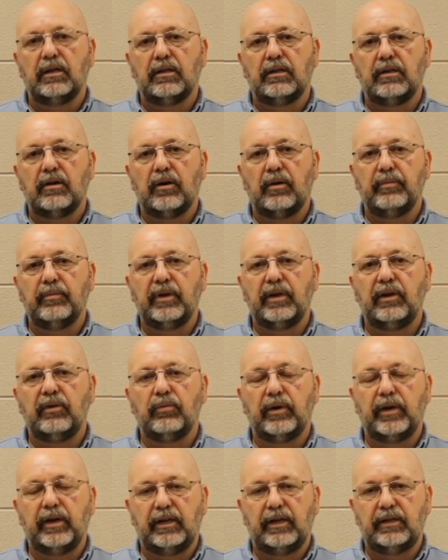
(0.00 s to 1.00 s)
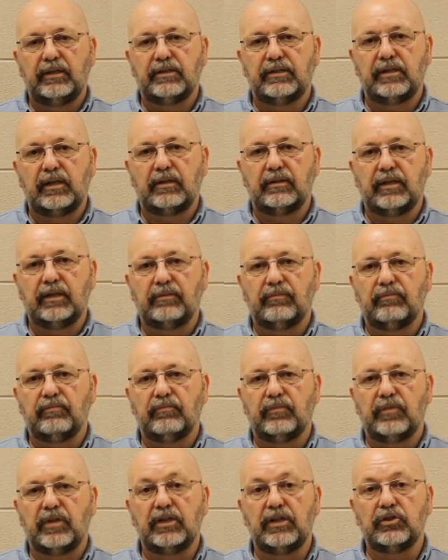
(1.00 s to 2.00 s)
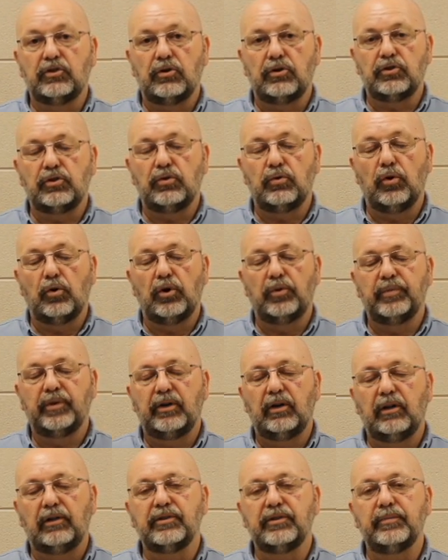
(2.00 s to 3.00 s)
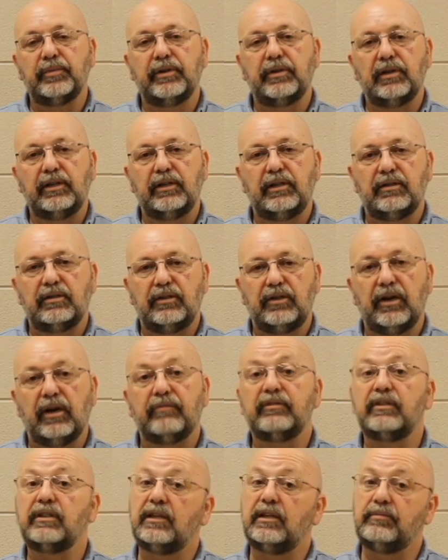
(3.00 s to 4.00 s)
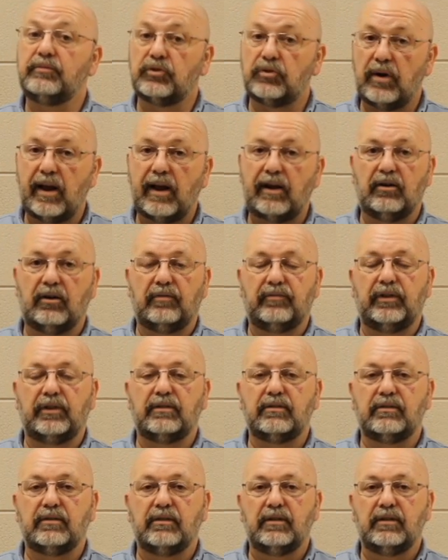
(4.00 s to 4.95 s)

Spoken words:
There are many ways that things are stored, but ultimately you have to keep track of it.